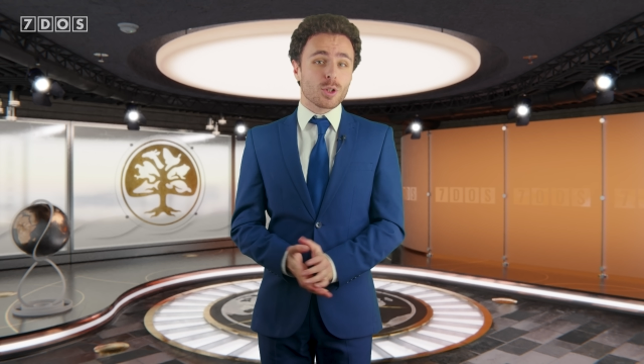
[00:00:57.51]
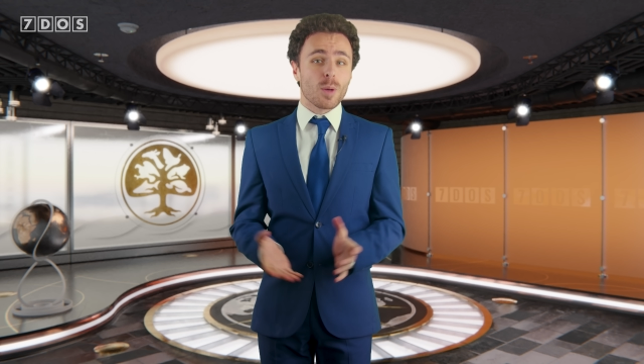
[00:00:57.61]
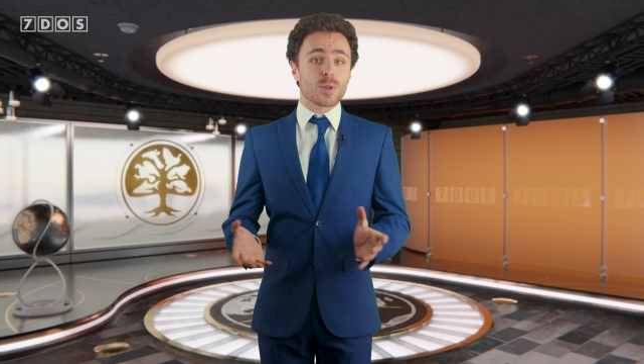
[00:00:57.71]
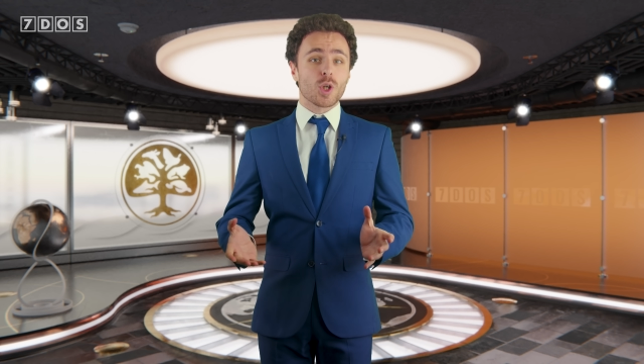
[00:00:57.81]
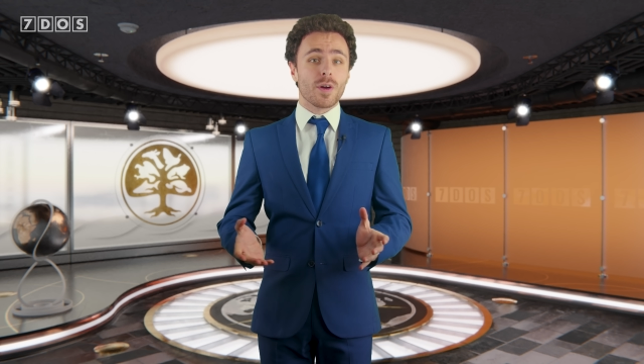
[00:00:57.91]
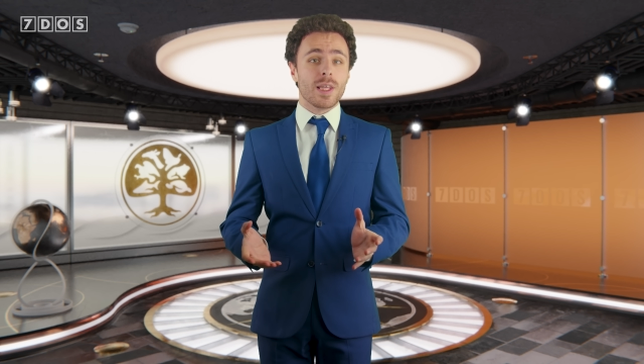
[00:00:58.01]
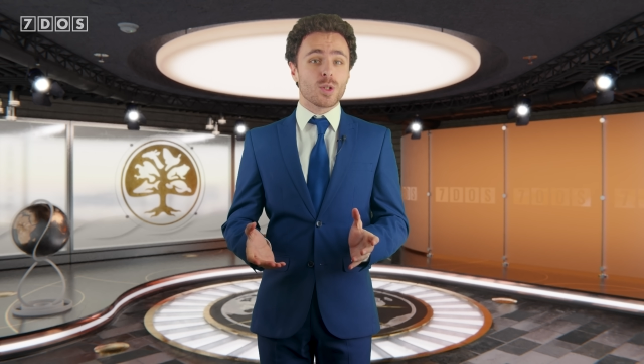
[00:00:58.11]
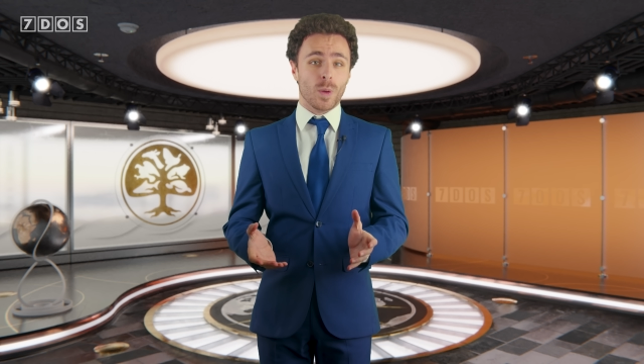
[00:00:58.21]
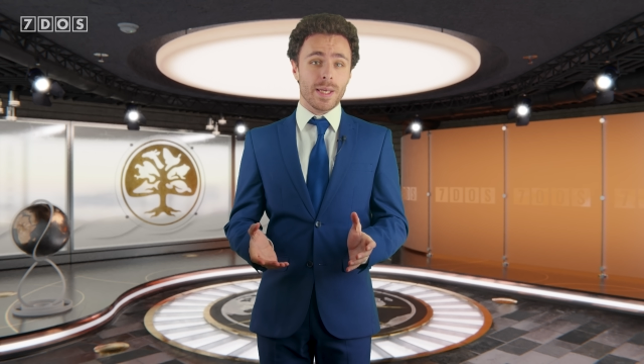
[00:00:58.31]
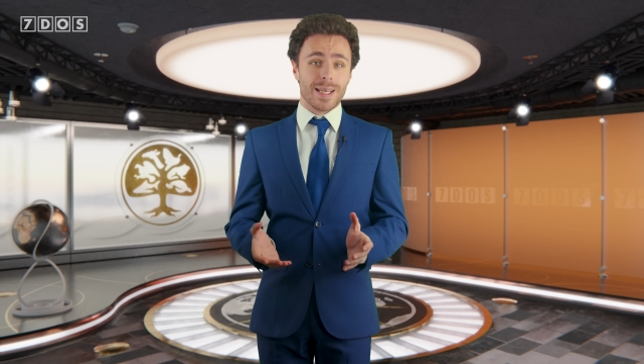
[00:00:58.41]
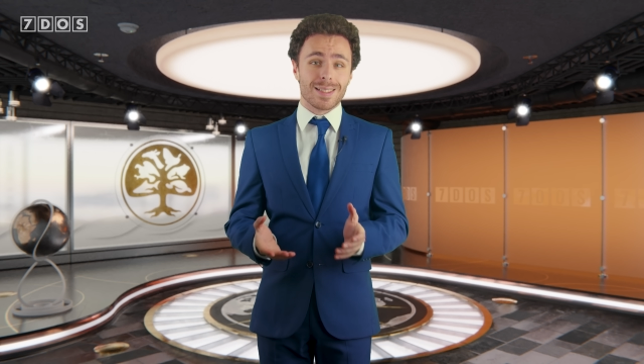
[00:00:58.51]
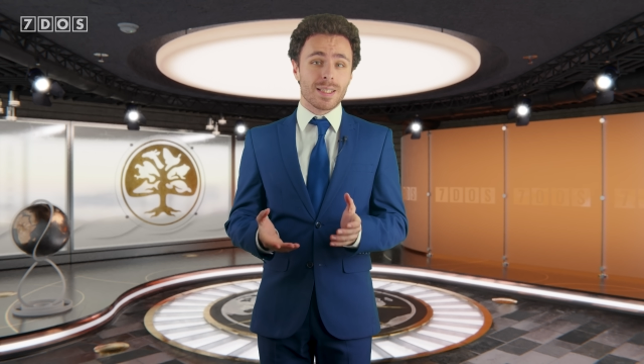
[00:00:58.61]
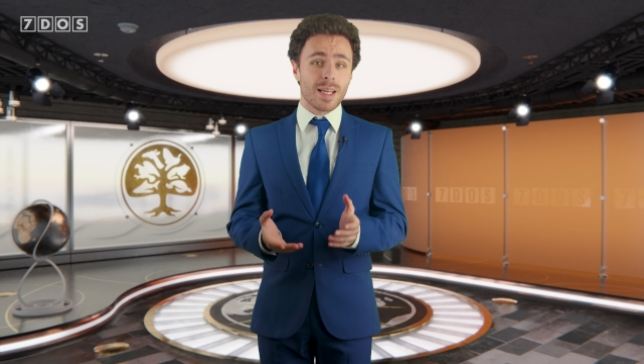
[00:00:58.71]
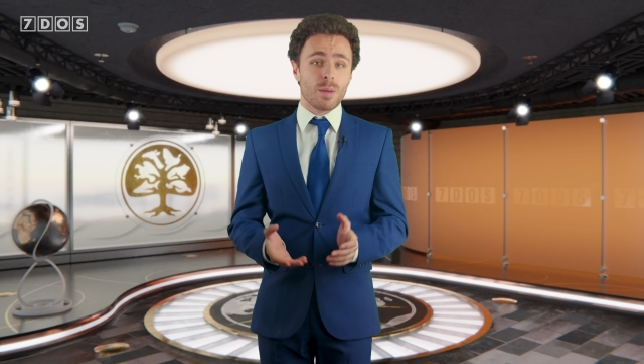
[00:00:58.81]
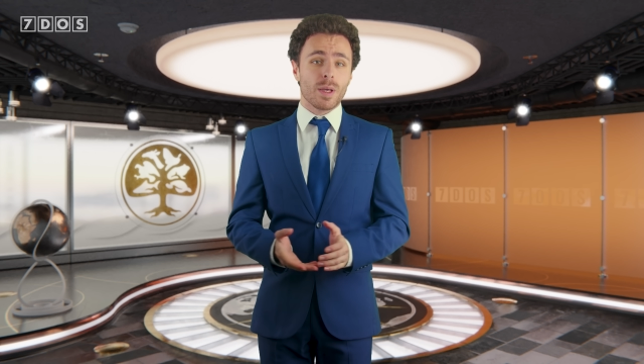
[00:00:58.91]
top story this week is the
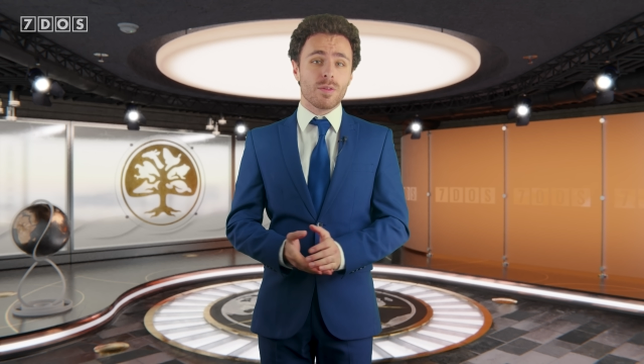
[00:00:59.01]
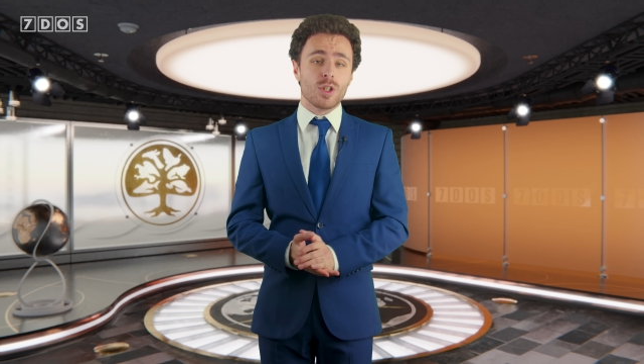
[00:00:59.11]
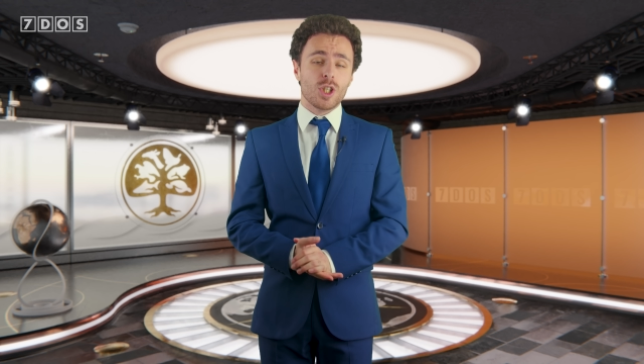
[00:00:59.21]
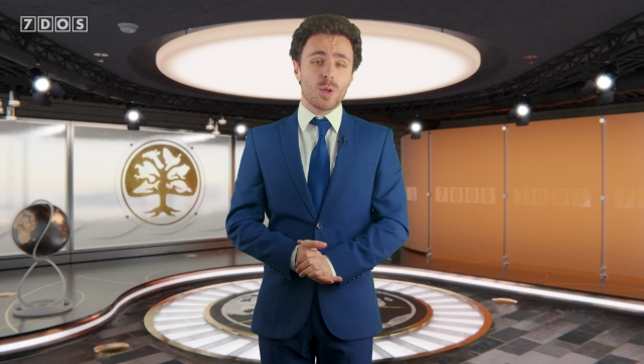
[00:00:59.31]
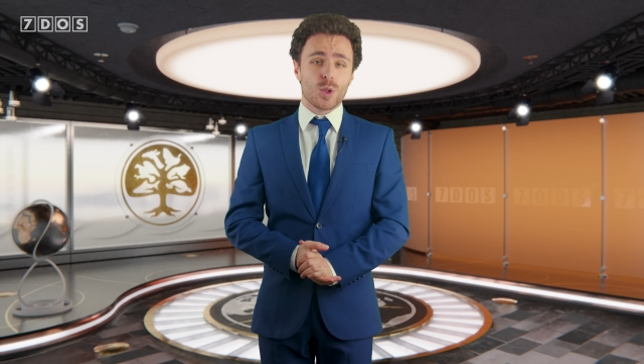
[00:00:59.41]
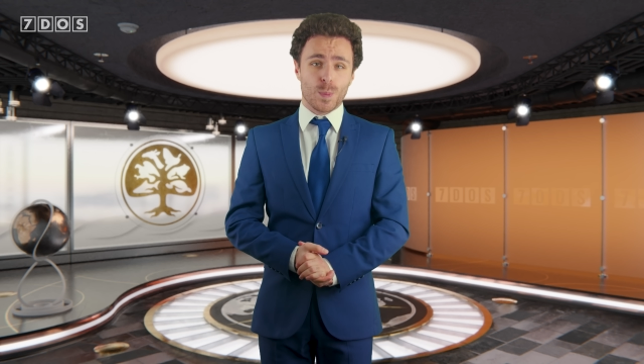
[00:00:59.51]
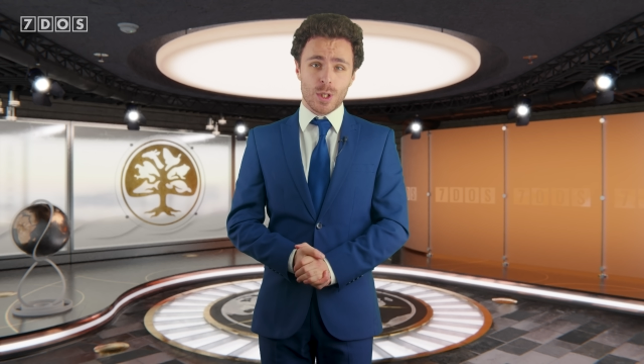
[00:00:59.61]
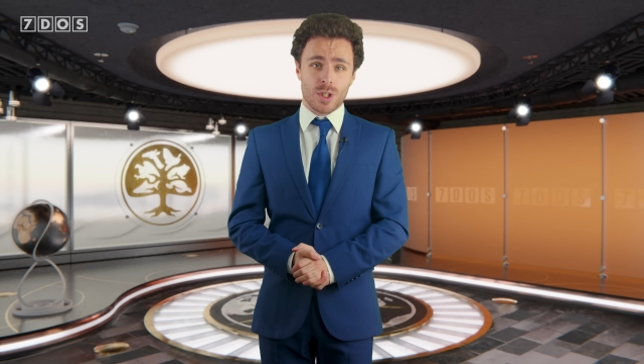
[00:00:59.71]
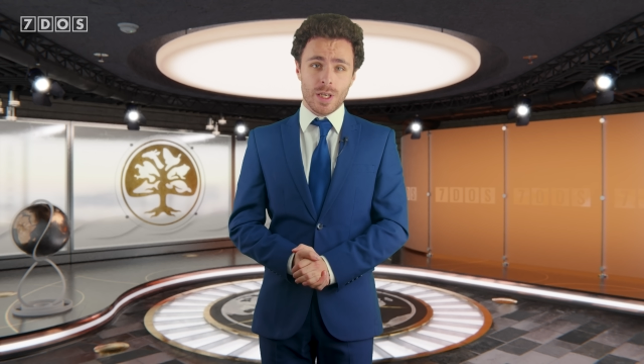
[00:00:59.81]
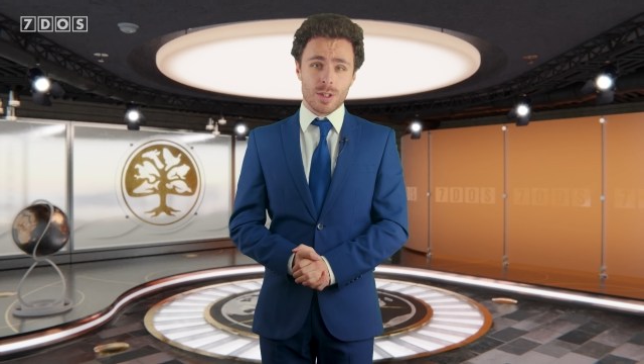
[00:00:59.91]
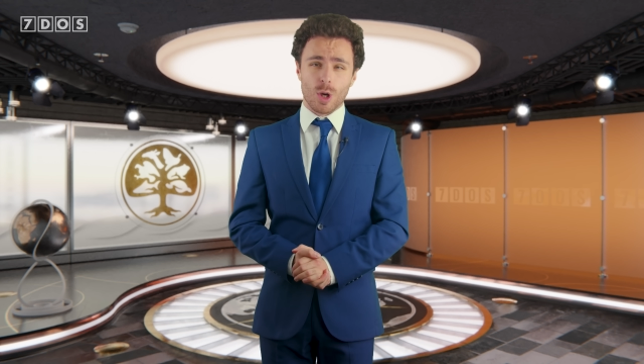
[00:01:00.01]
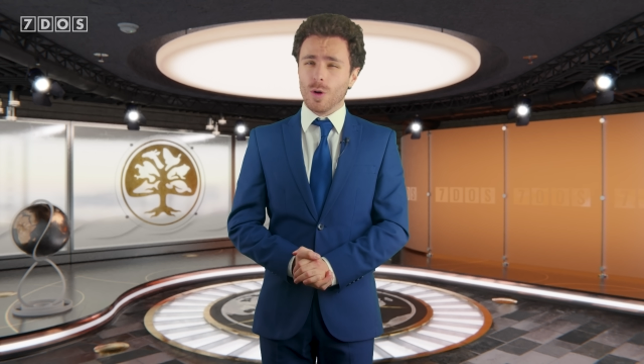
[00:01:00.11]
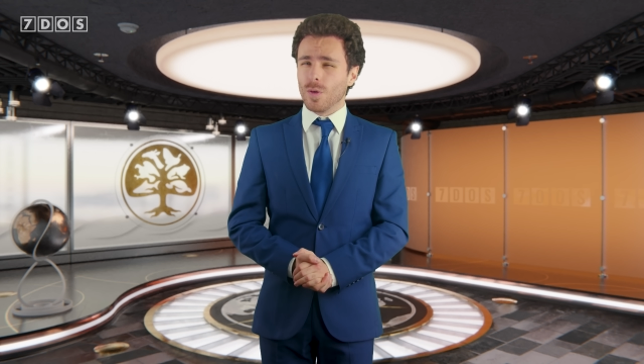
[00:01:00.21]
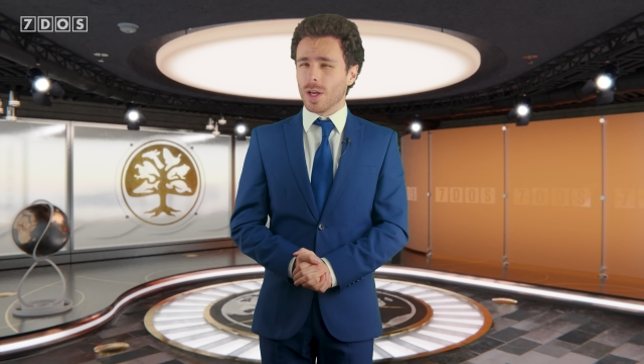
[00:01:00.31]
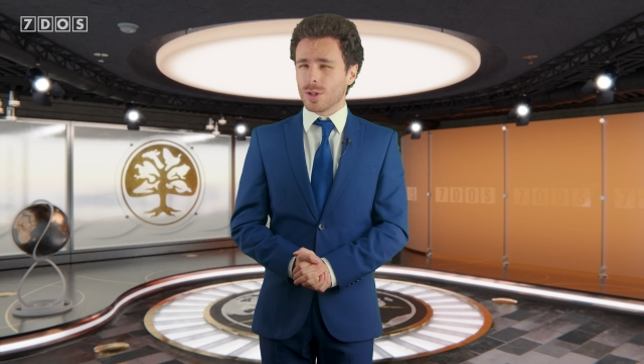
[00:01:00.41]
naming of a new species
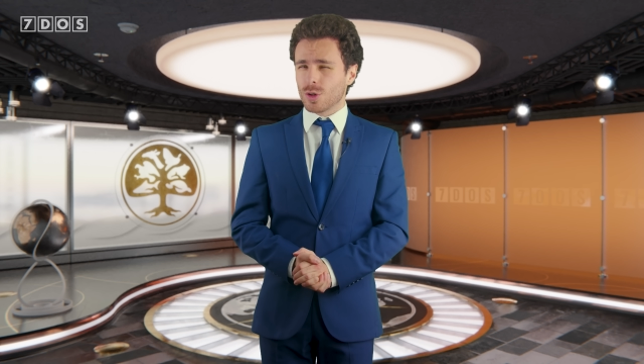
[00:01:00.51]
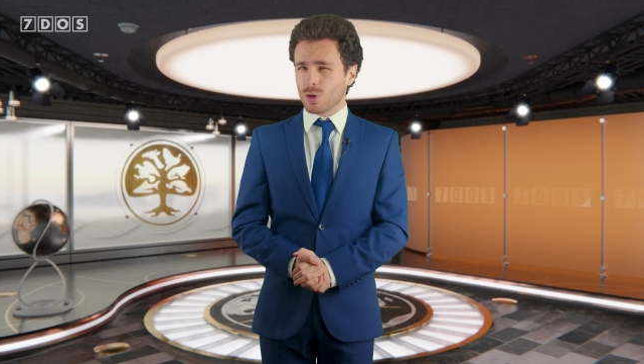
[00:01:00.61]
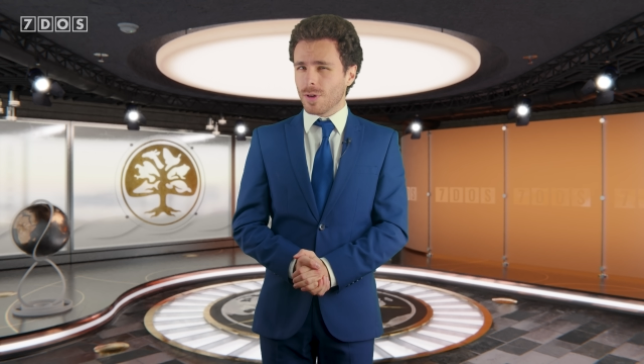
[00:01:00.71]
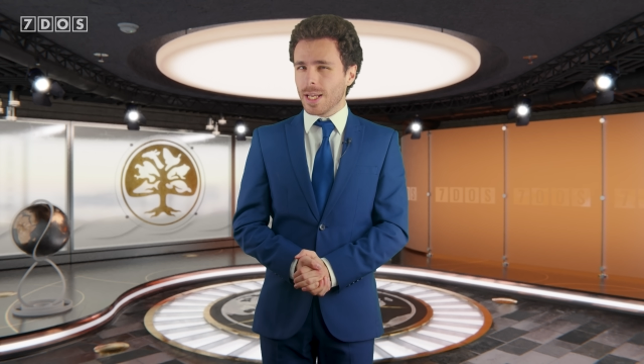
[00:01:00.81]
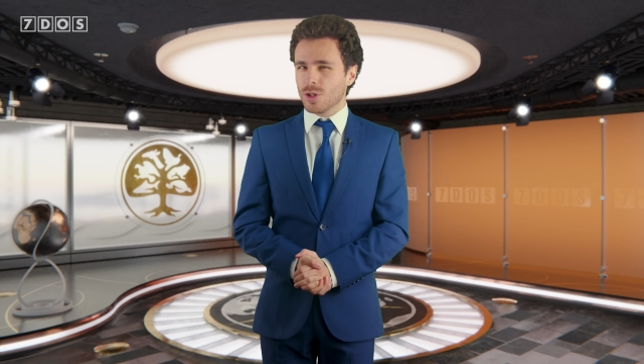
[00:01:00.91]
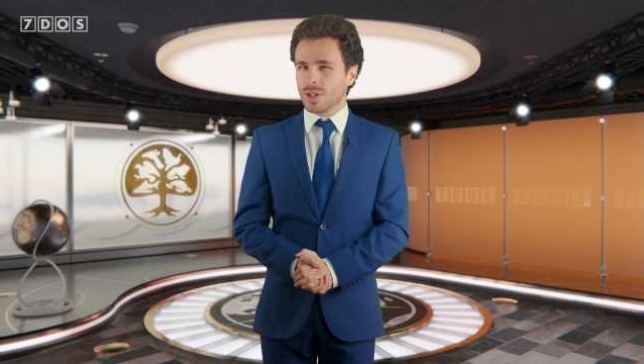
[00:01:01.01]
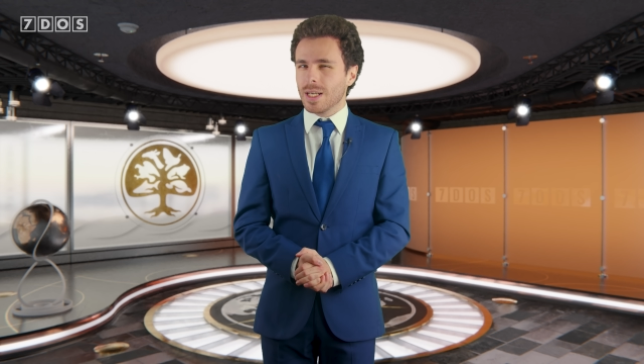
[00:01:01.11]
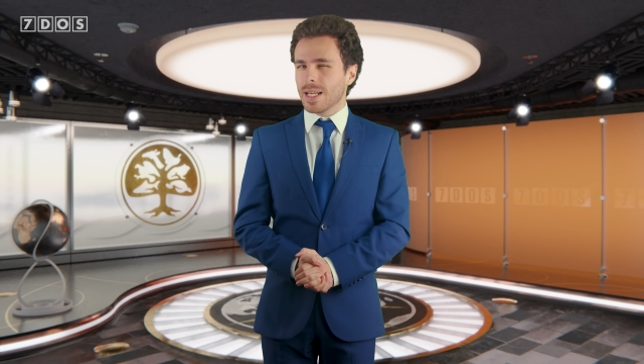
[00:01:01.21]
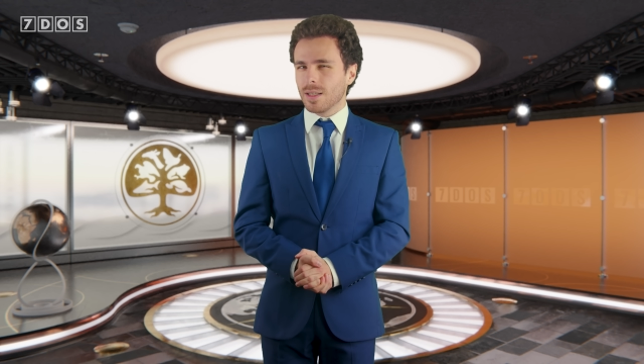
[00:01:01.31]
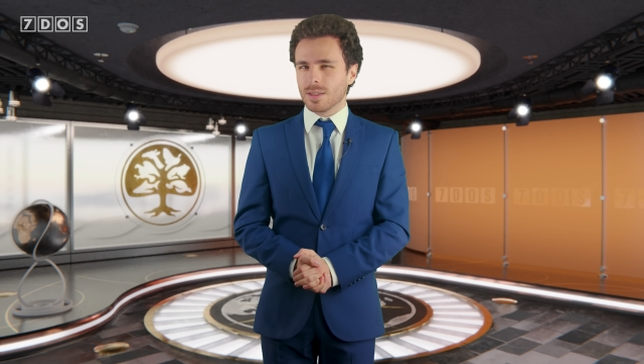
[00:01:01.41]
of strange little